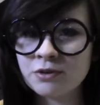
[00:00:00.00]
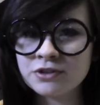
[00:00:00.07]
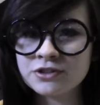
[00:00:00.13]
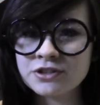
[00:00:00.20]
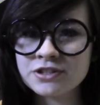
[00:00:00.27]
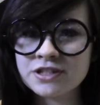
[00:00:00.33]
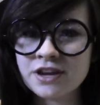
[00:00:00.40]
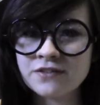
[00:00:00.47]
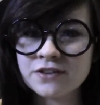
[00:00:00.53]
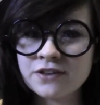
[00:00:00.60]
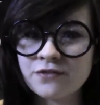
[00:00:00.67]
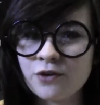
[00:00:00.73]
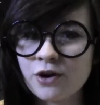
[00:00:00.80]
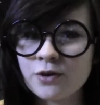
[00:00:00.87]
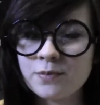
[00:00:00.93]
hundred
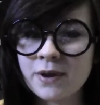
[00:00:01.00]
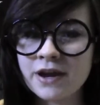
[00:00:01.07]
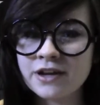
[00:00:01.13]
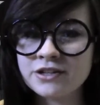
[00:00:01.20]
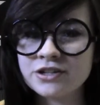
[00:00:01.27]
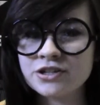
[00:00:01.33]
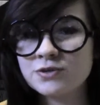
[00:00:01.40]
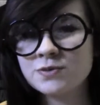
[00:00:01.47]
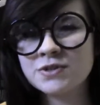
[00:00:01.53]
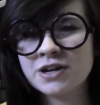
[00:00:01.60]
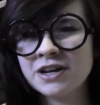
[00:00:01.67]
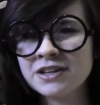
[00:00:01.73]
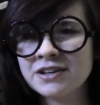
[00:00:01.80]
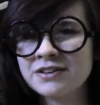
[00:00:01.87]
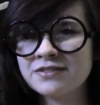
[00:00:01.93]
seventy-four pages, which
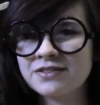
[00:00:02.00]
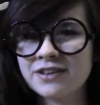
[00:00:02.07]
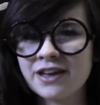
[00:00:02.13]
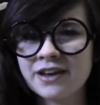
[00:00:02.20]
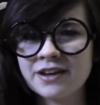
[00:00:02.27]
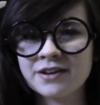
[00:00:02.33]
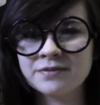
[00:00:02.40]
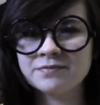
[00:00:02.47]
kind of is like,